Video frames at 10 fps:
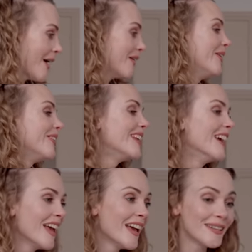
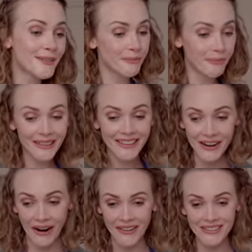It's really
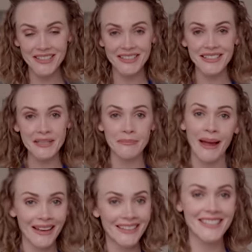hard to see a
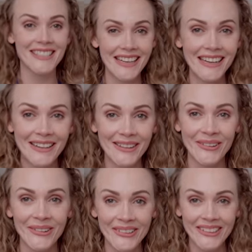package sitting in the
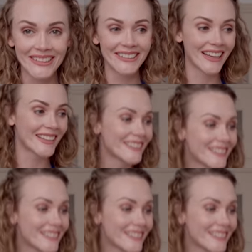corner and like